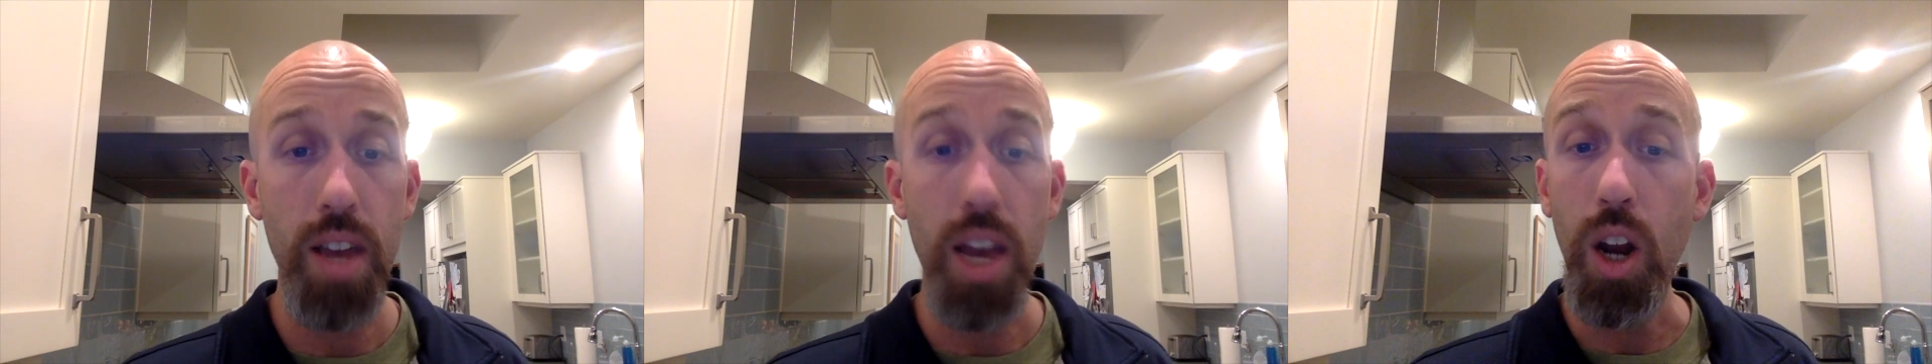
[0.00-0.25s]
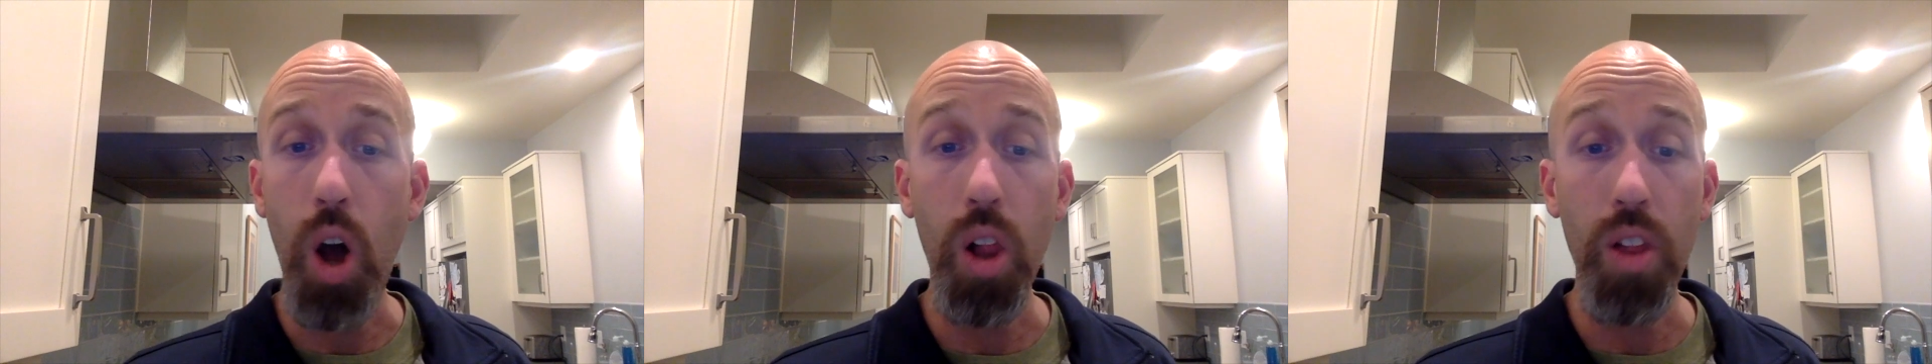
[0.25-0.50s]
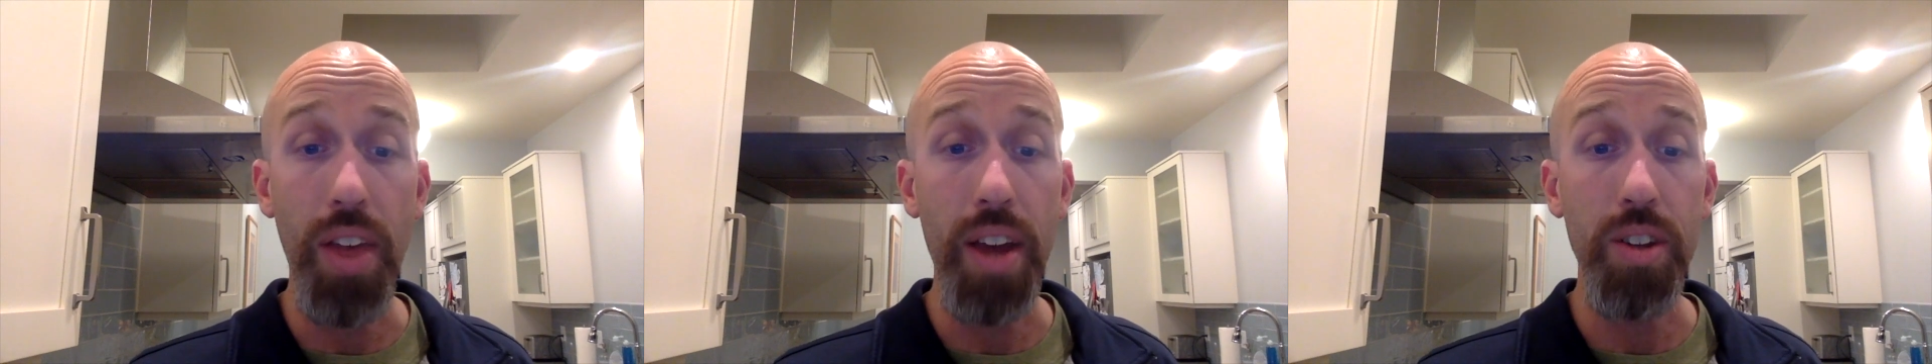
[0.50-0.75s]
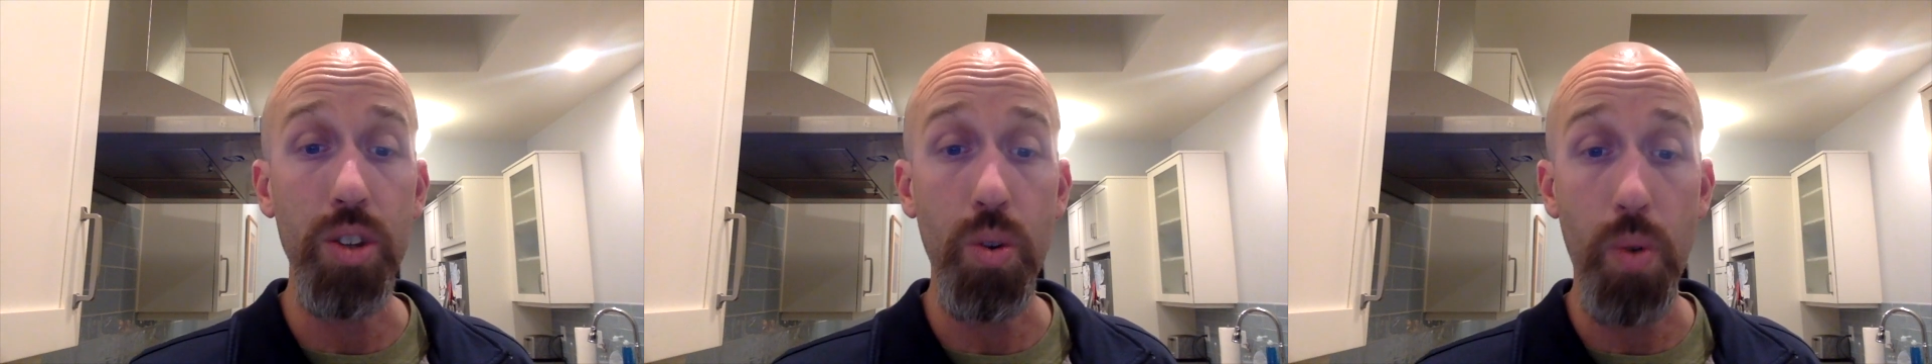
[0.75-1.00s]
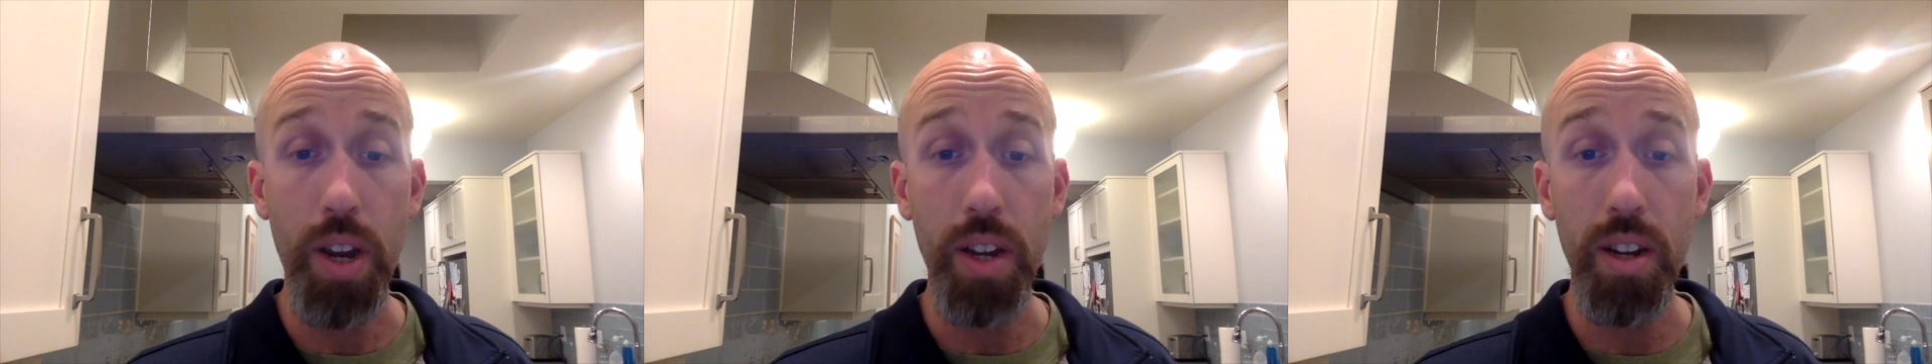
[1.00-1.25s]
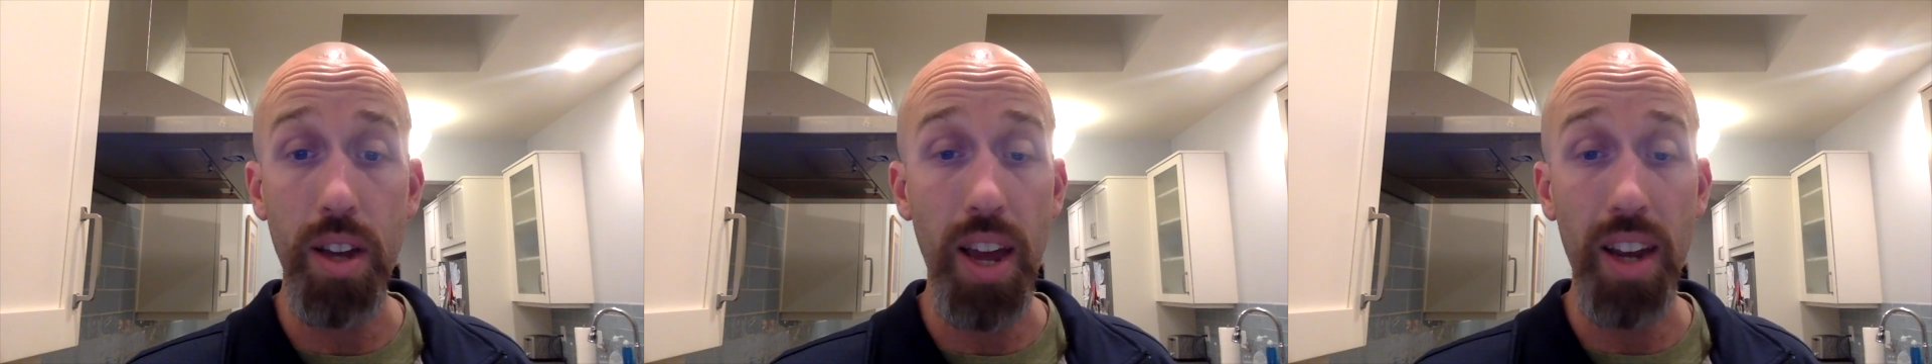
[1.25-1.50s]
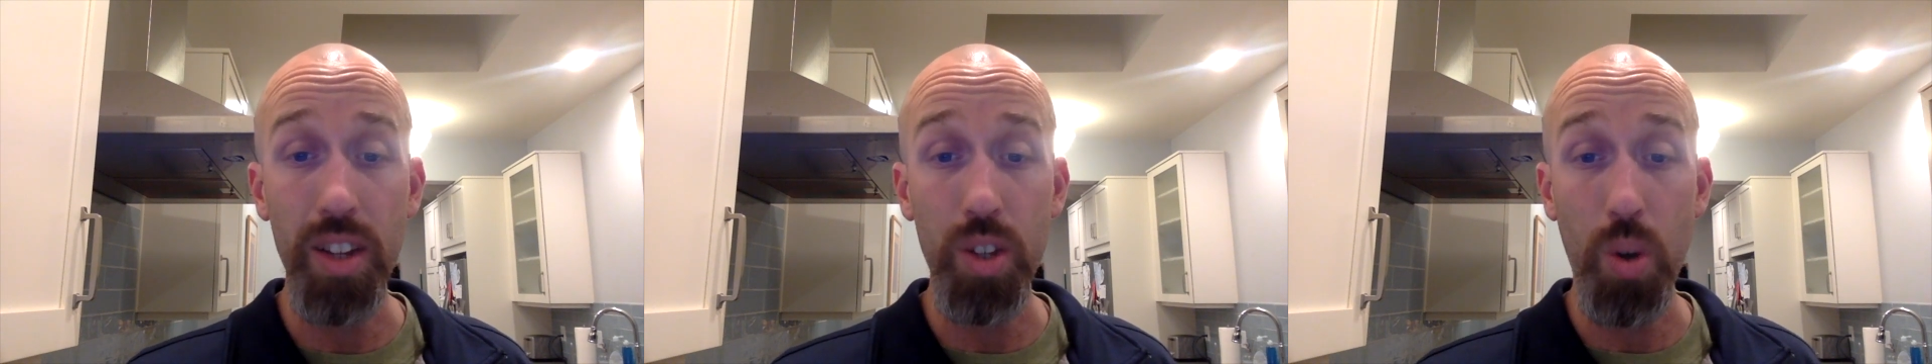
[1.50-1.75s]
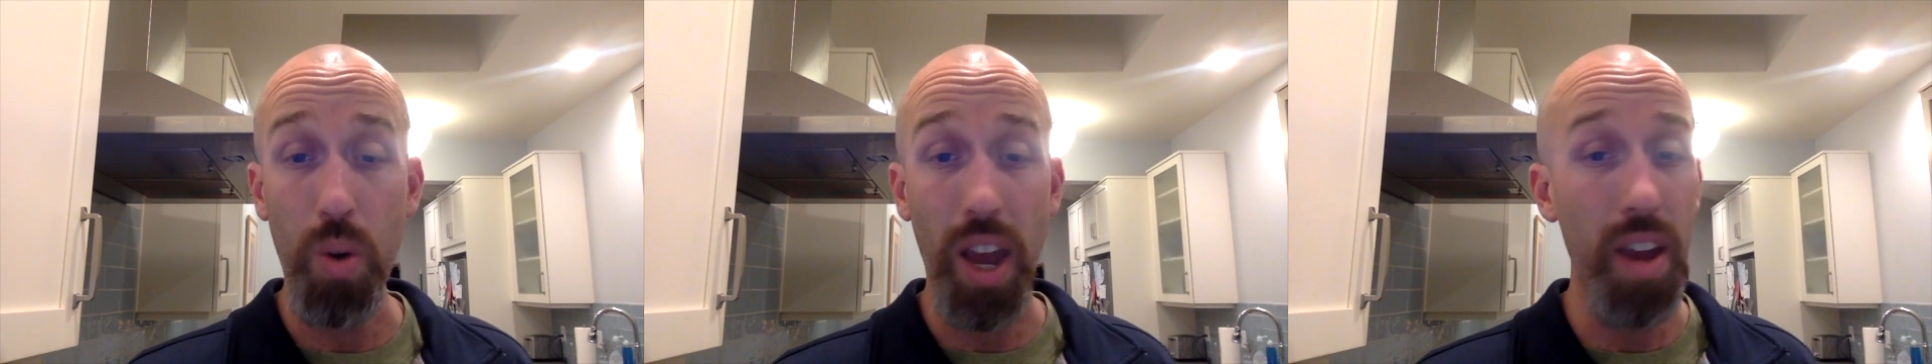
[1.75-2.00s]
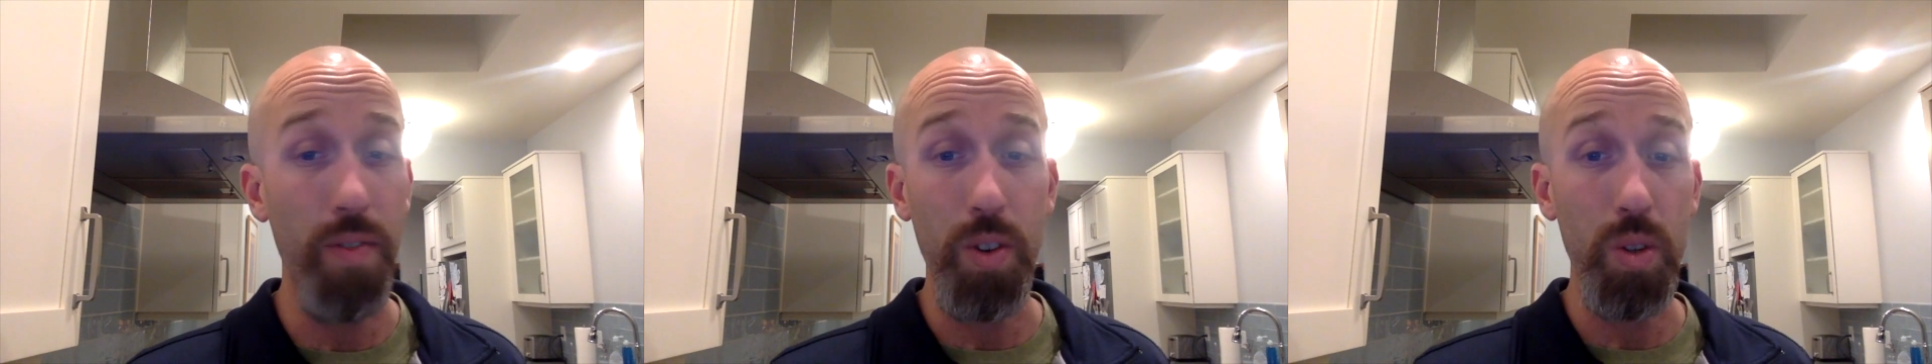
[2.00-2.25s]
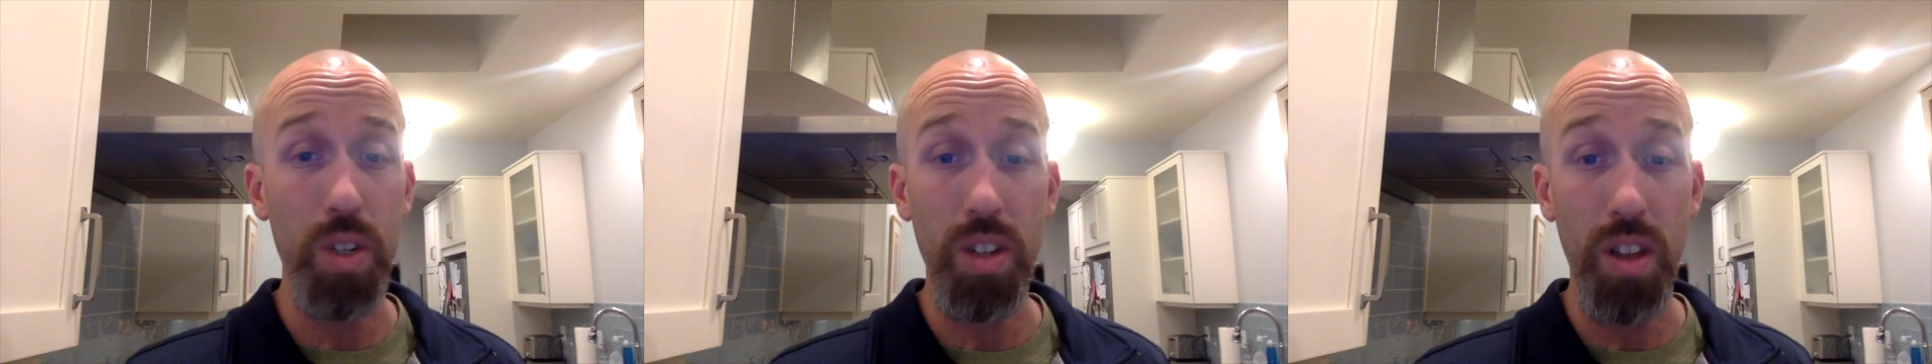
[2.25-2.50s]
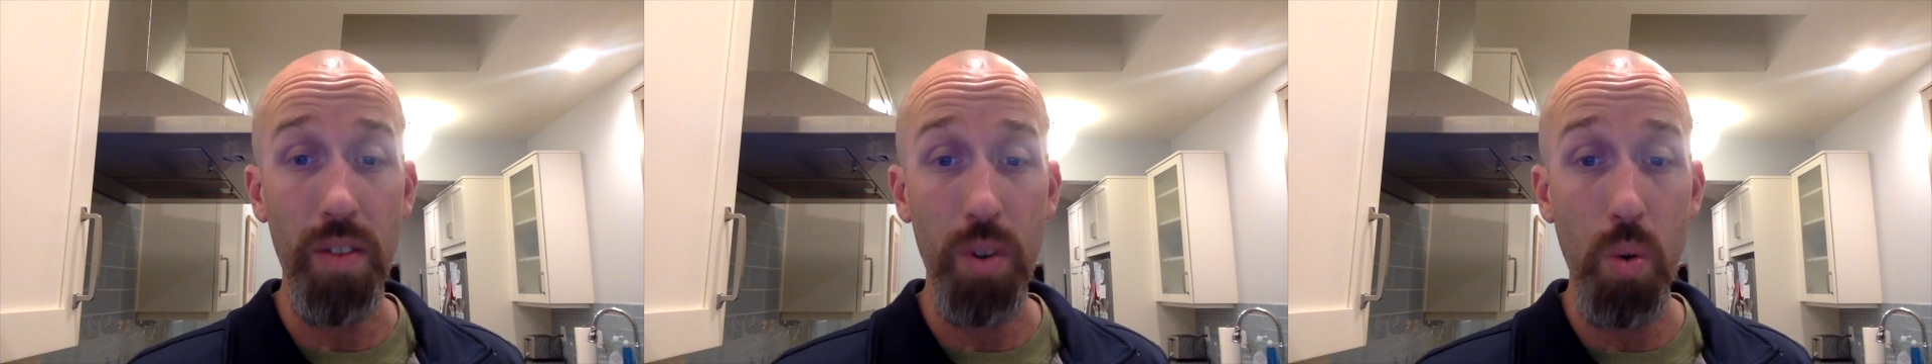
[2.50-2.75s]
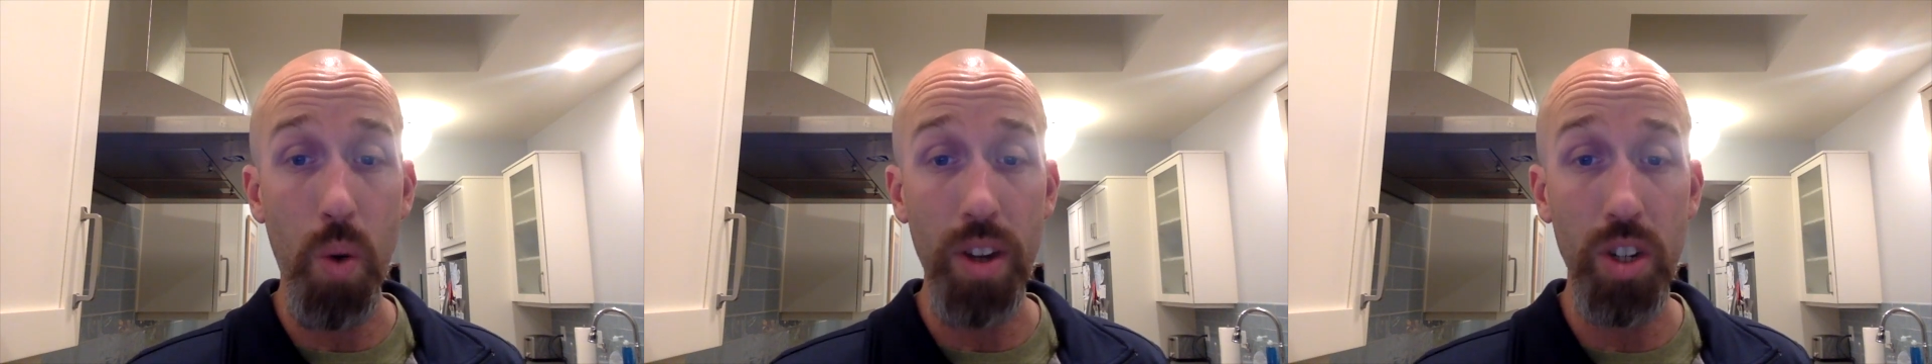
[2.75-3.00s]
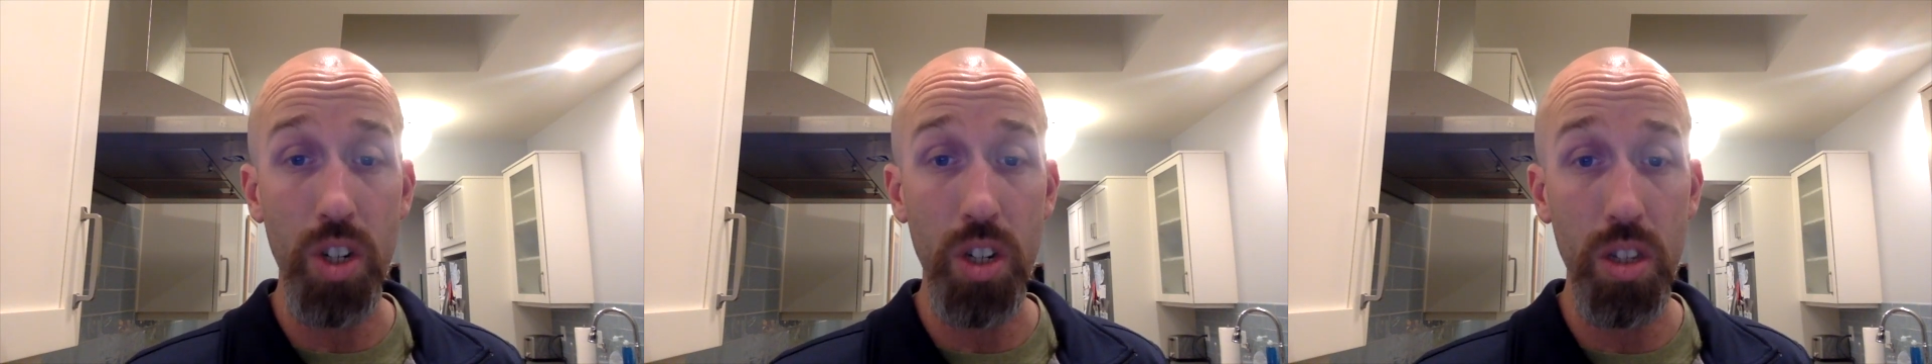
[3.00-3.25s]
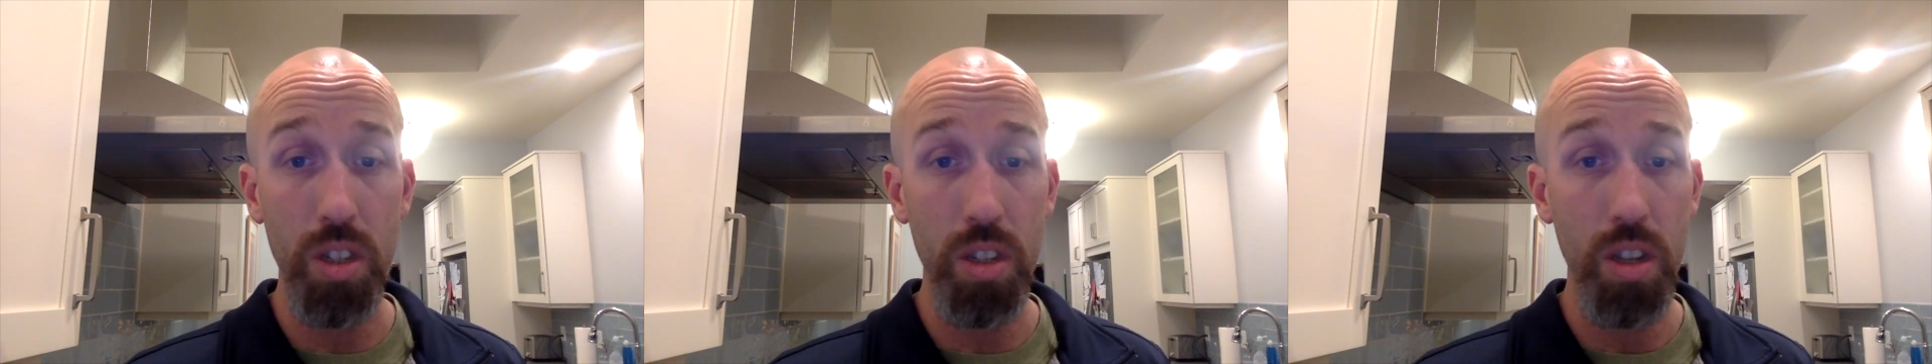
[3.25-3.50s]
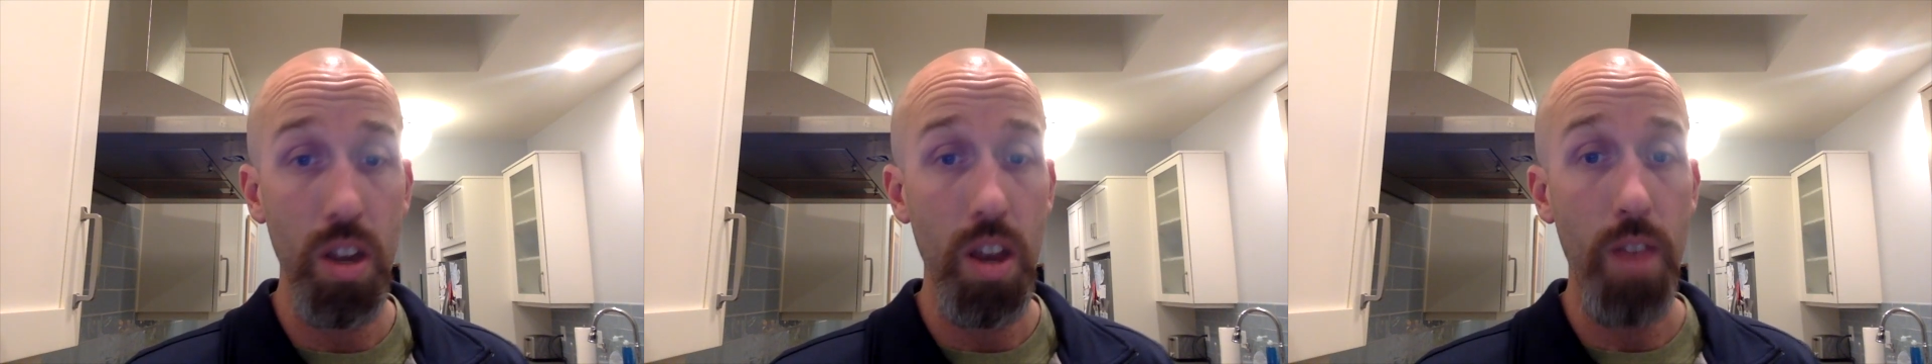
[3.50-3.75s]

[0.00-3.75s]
And all of that is great. And it's okay if you still have questions.